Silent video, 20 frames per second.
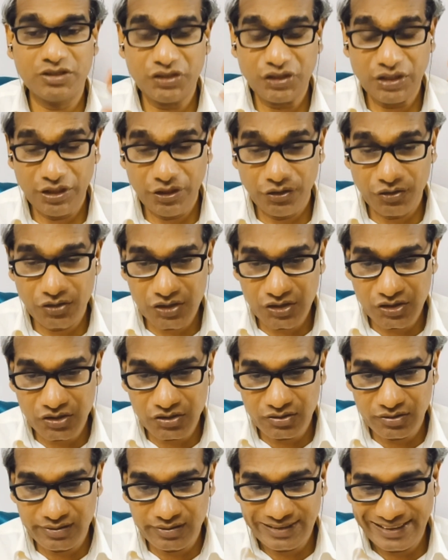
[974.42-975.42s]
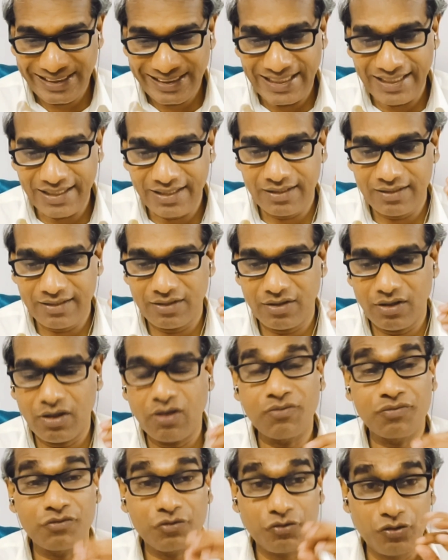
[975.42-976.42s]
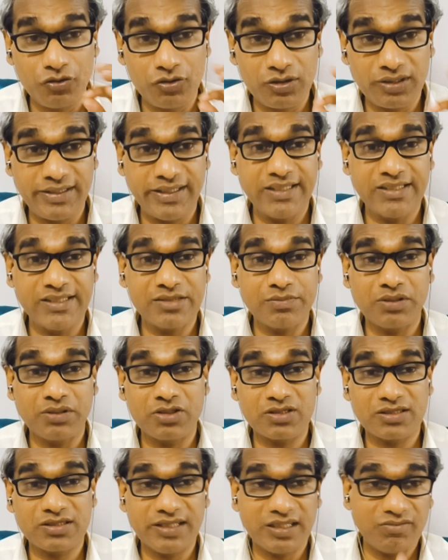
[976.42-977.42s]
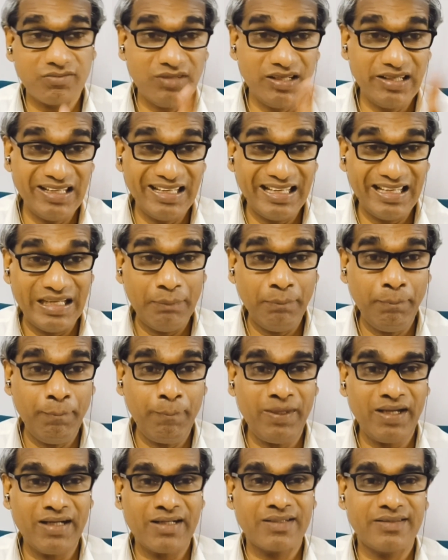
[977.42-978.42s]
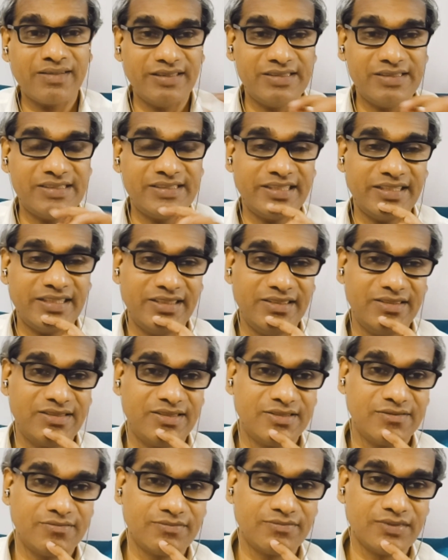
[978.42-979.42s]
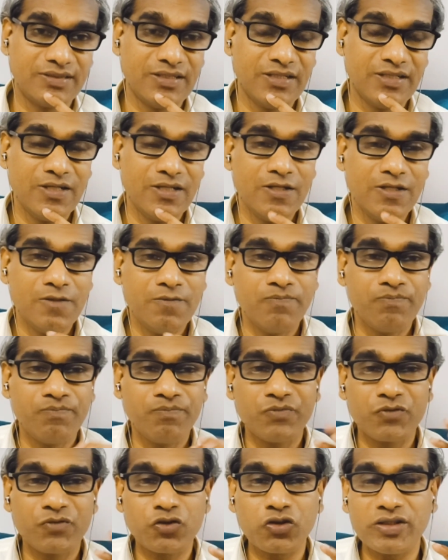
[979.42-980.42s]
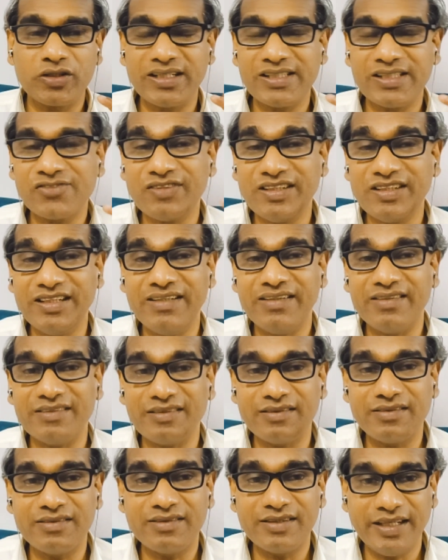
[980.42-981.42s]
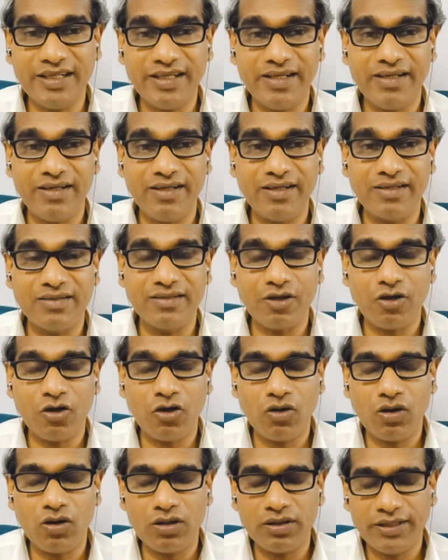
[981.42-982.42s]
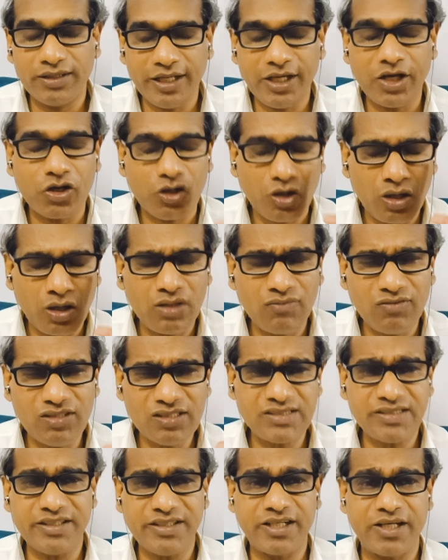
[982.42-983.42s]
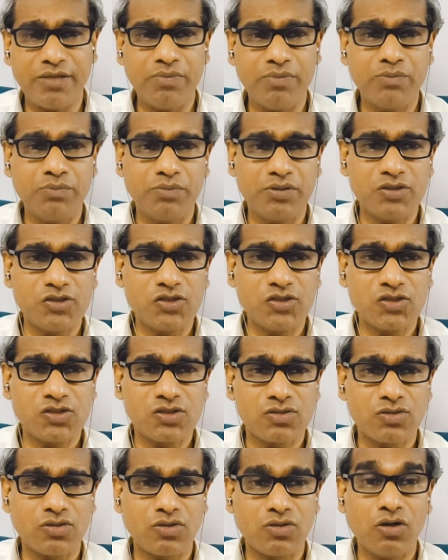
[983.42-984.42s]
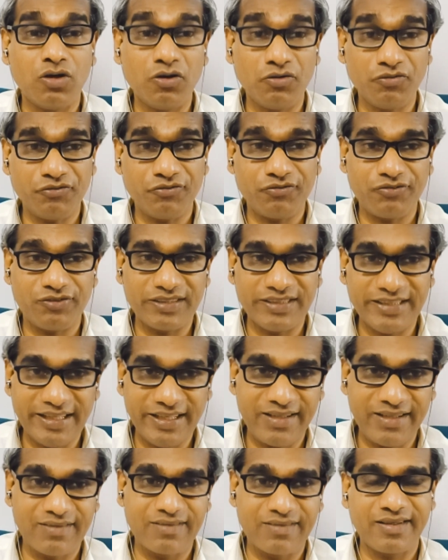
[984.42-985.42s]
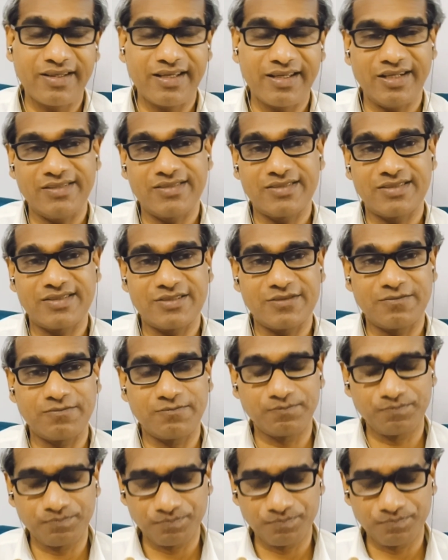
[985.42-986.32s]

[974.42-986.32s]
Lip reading: she used to think of good things because that will impact the child. So that's why they are always in remembrance of their kids.